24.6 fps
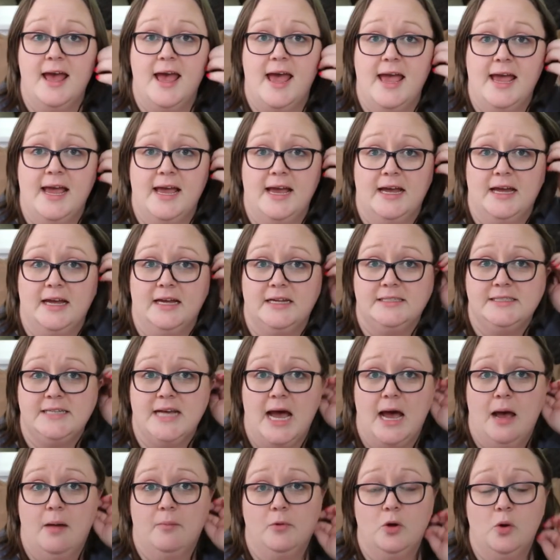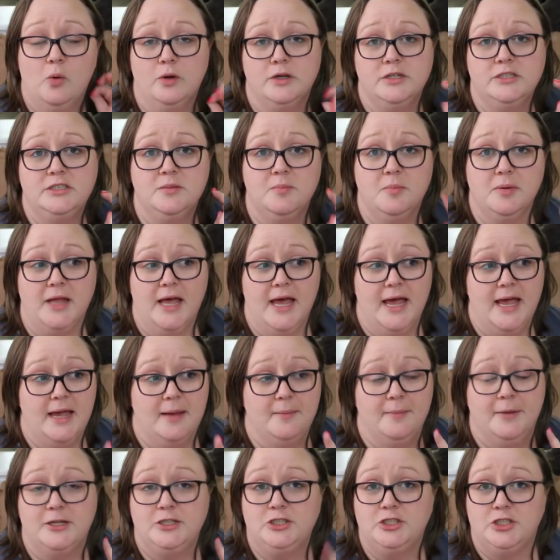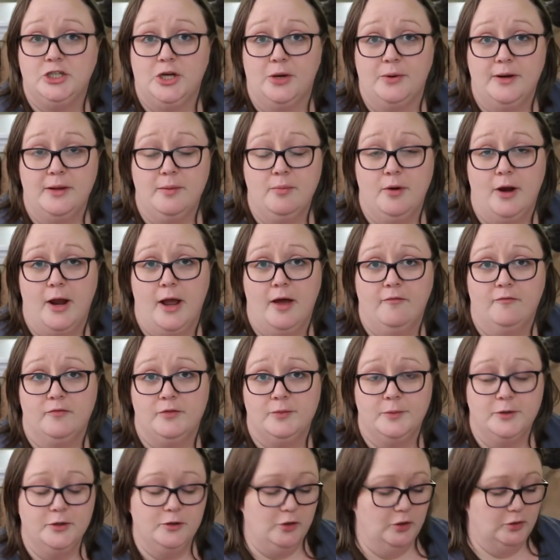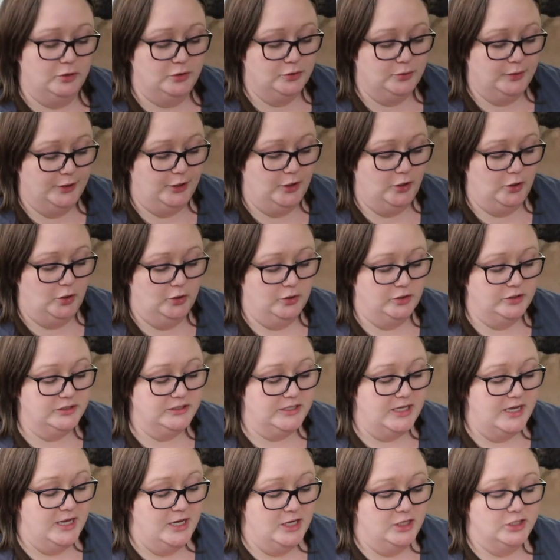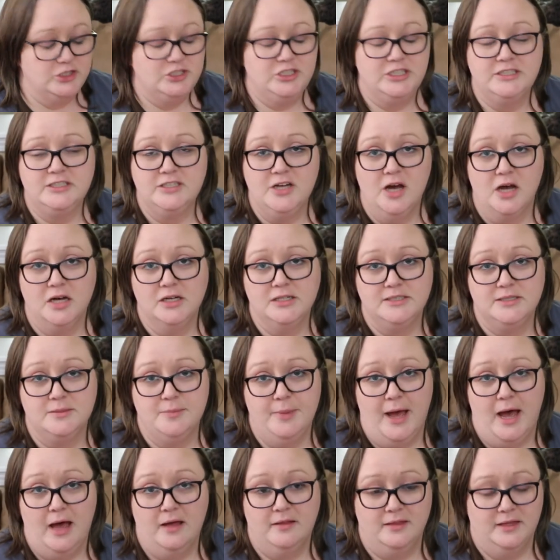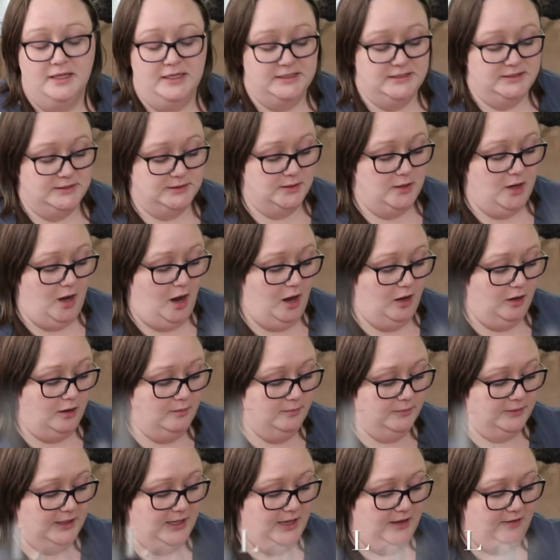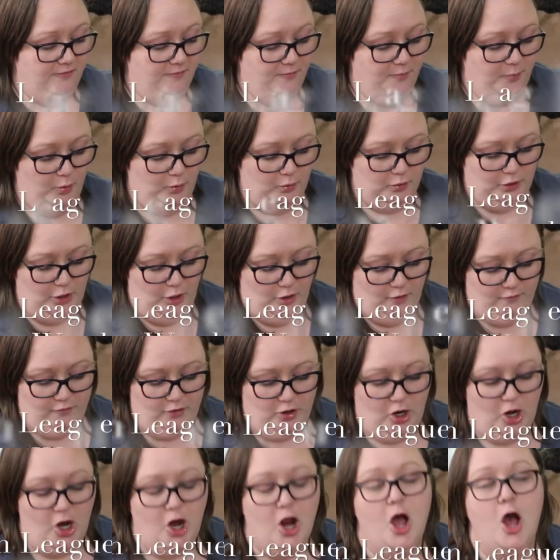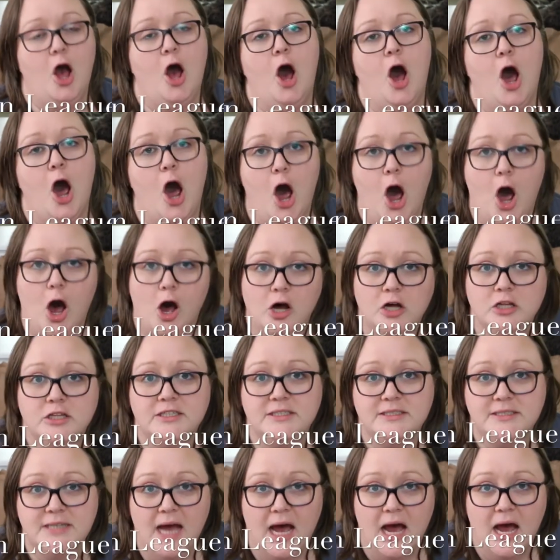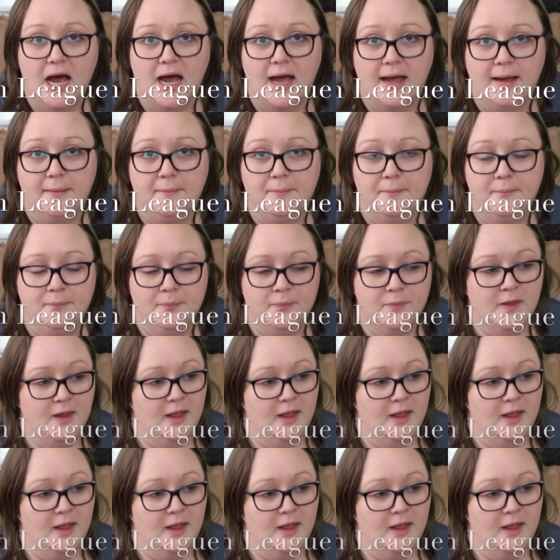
and I'm going to blame Jody Brown from the Grocery Girls. She talks about this autumn leaf pullover all the time.